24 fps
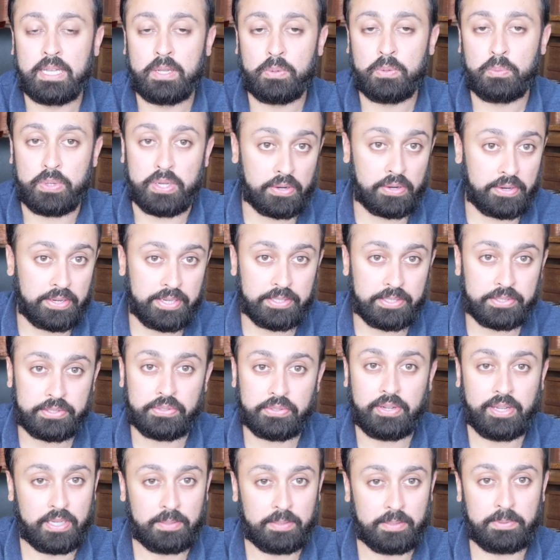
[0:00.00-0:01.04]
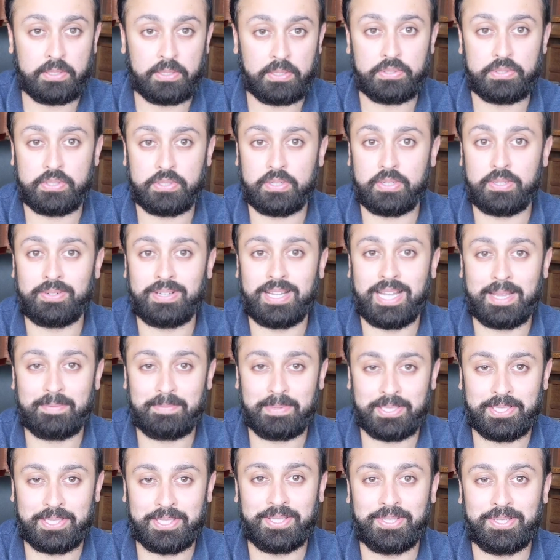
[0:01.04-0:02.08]
We are here to help you, so
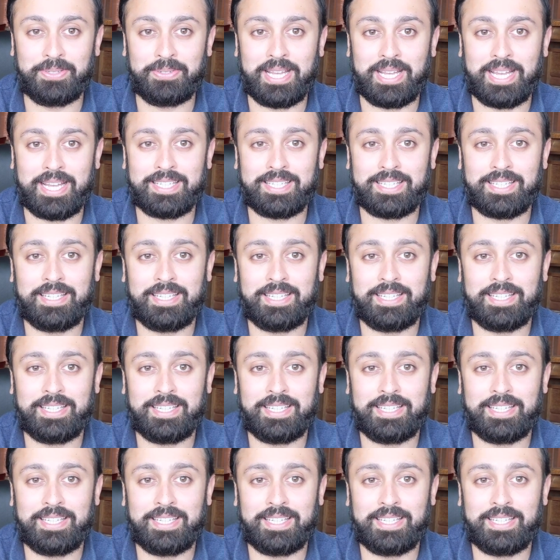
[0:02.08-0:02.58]
happy to do that.